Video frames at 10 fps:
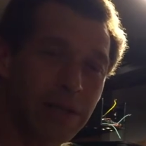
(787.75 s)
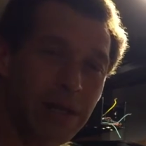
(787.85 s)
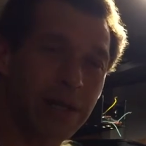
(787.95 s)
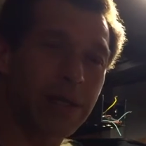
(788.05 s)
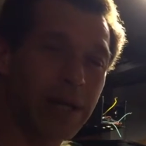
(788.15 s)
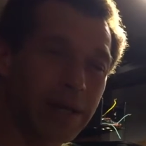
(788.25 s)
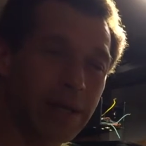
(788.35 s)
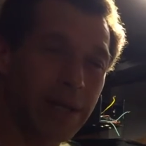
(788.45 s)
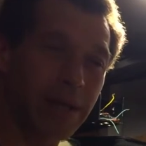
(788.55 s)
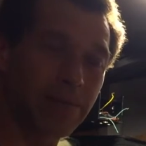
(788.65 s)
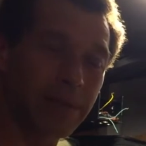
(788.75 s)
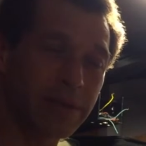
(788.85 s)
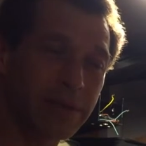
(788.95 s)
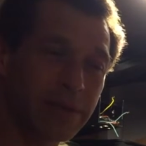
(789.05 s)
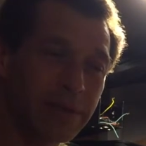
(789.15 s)
is cutting down the
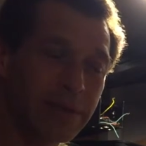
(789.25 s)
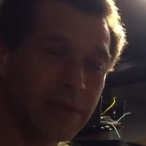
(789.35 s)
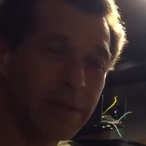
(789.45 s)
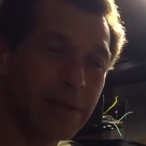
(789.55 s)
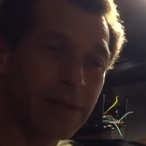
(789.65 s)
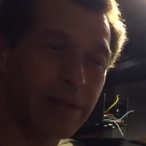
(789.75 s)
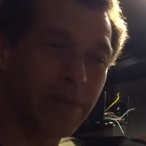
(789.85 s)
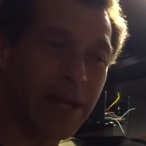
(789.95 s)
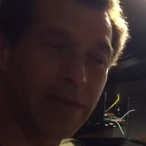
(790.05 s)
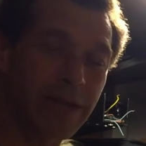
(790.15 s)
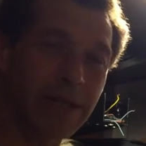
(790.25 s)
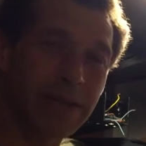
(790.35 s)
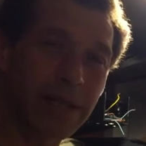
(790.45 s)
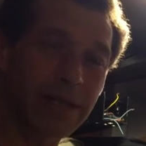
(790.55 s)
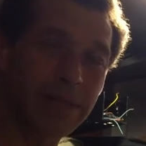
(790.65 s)
amperage. The battery
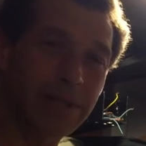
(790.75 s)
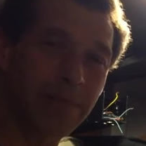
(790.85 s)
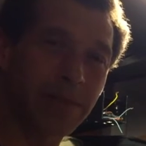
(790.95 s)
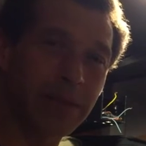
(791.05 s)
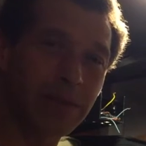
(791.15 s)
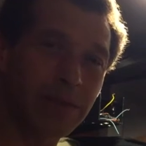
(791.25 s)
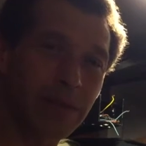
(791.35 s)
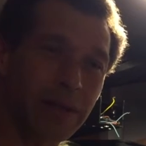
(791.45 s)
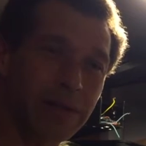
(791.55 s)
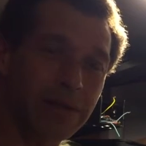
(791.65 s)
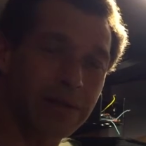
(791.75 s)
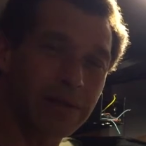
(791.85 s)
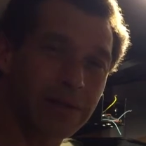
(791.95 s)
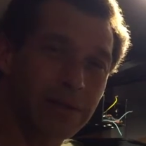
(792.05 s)
is then accepting the charge.